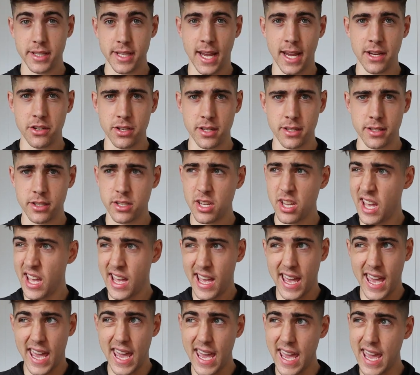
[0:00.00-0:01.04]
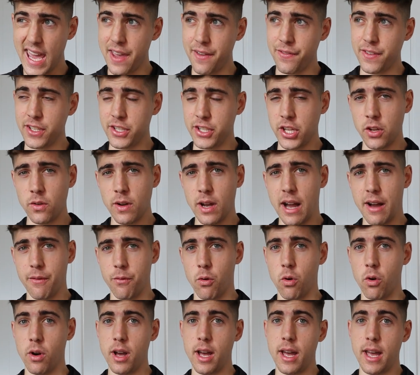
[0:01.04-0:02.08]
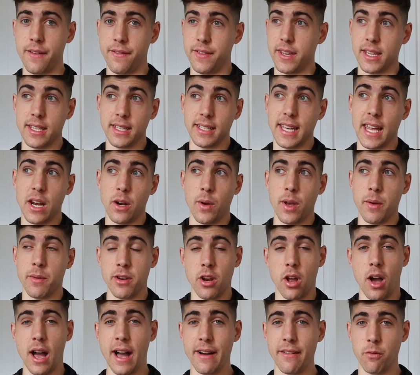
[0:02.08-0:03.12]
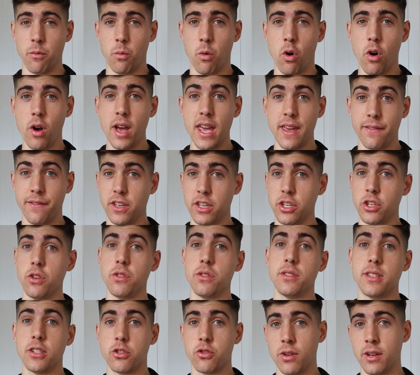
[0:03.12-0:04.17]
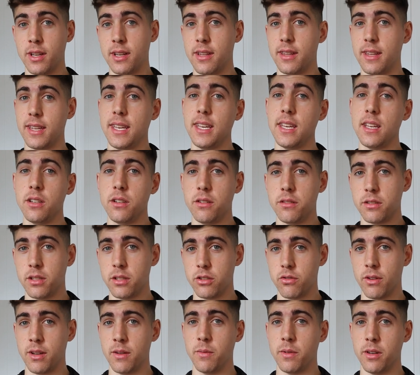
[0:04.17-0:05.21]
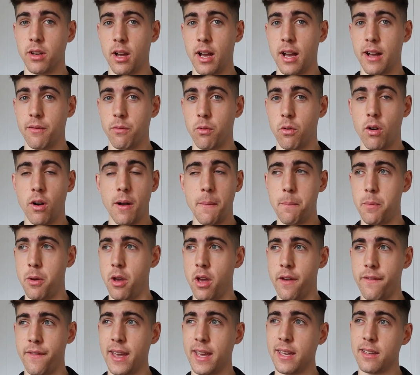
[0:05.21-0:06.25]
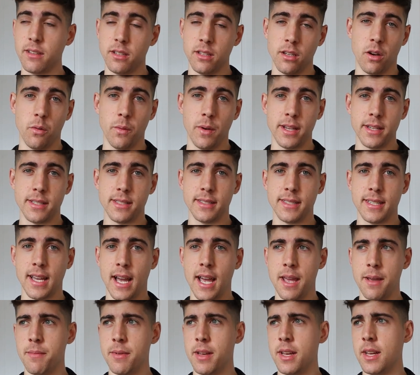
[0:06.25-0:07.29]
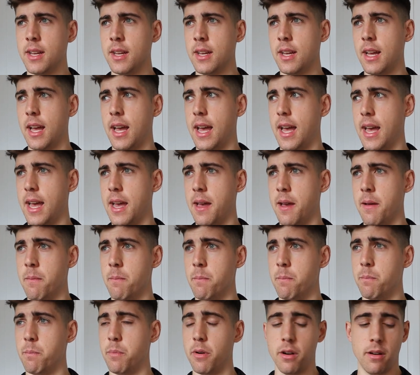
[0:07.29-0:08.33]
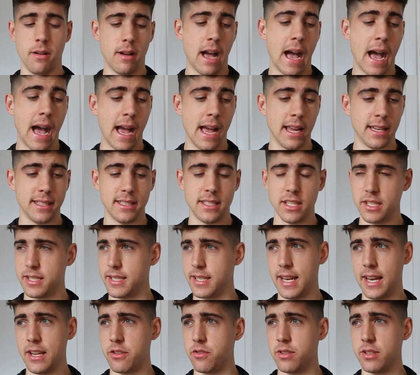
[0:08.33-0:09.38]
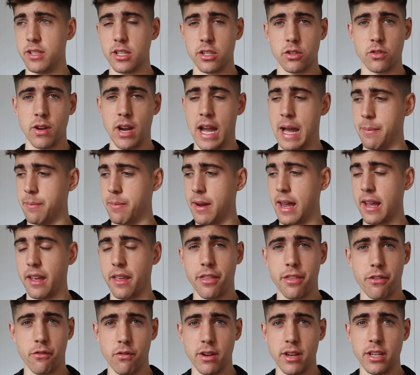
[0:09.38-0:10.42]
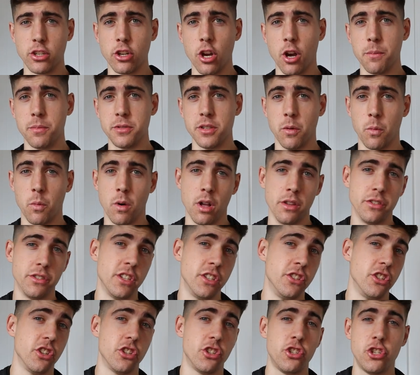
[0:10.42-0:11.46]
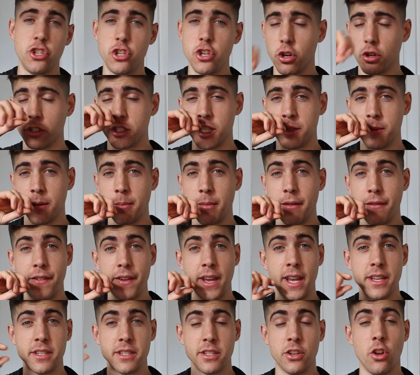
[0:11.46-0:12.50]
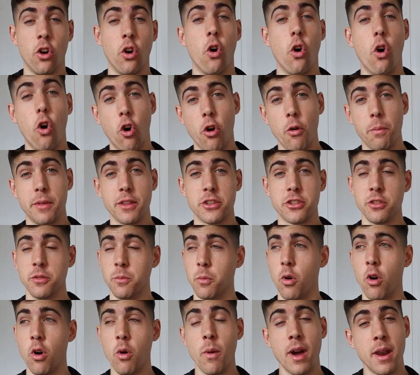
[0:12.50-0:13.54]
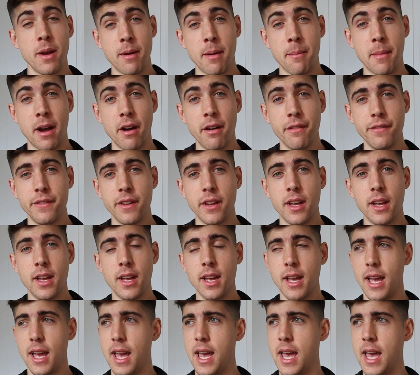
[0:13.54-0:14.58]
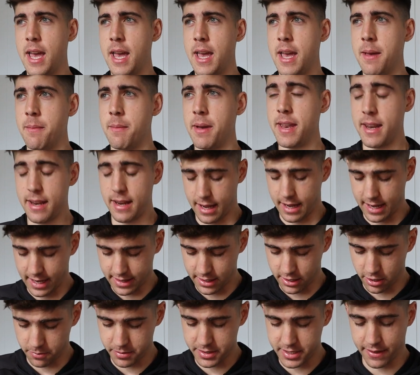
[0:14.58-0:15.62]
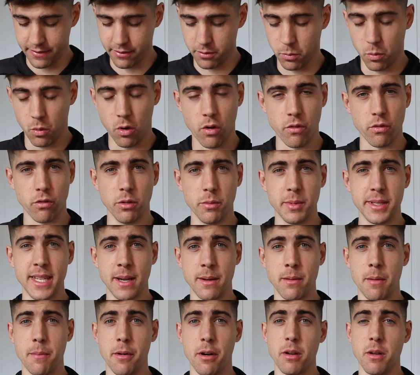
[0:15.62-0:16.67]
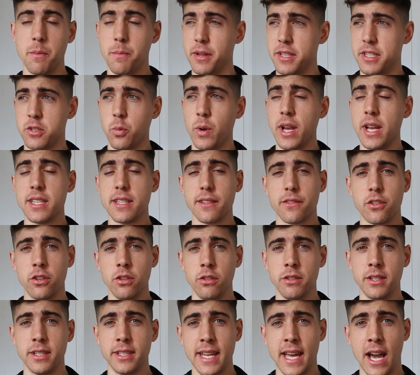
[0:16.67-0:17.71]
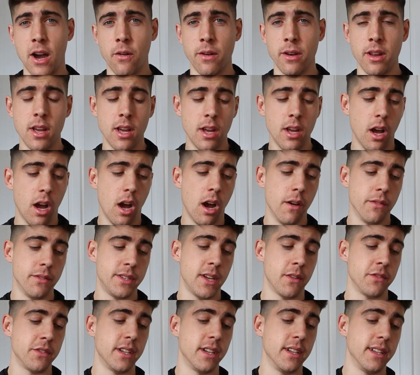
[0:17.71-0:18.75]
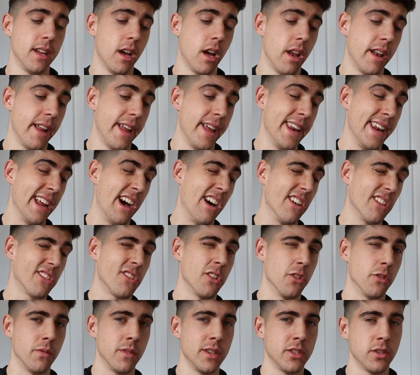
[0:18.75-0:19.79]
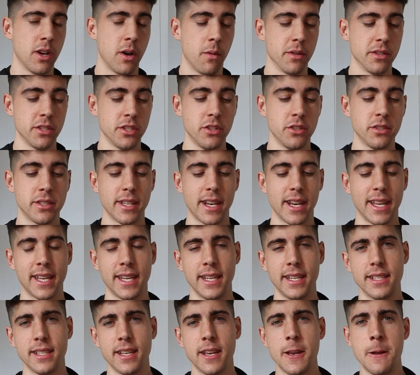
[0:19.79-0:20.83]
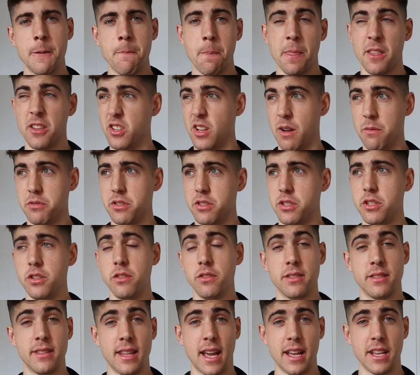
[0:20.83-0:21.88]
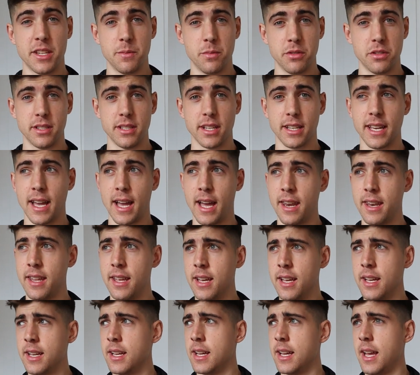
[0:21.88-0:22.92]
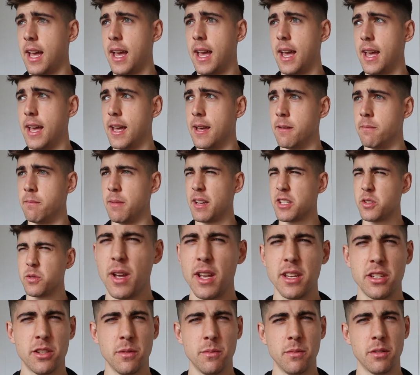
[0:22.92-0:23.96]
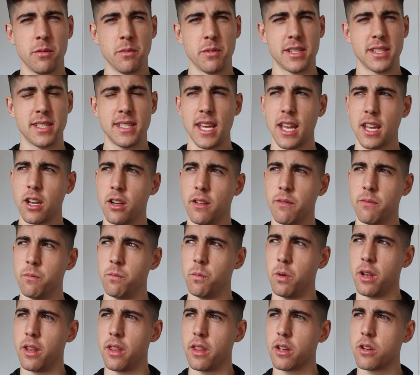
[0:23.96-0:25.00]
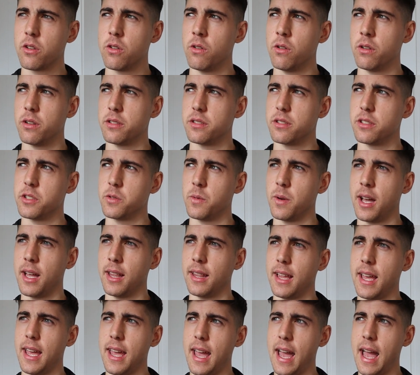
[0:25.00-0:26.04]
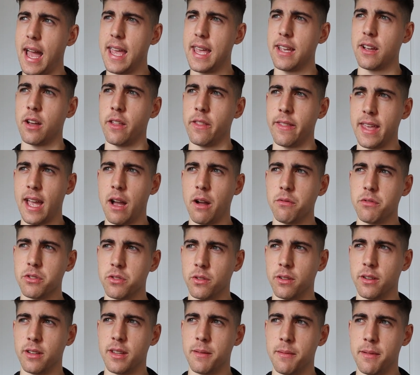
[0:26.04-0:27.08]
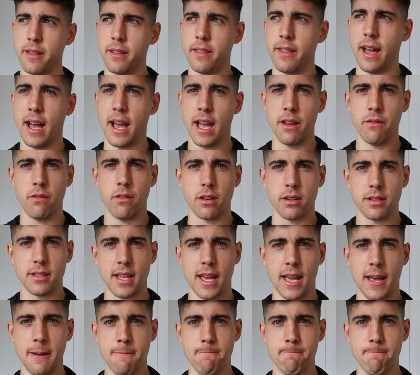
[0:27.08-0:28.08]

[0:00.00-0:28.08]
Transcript: stations. If you do have water, if you can get away with not having water, if you're used to training the heat and used to training with not having water, perfect. You're not wasting time. But I just literally just grabbed like 3 cups at once and just chucked them on my face and hoped that some water went in my mouth. And I ended up just having water all the way down my body. But it's ways of cooling you down. Obviously, I was in a hot country, so I wasn't used to the heat. So I was just using that as much as I can. I swear someone was sick on one of the corners as well, on the out zone of the Hyrox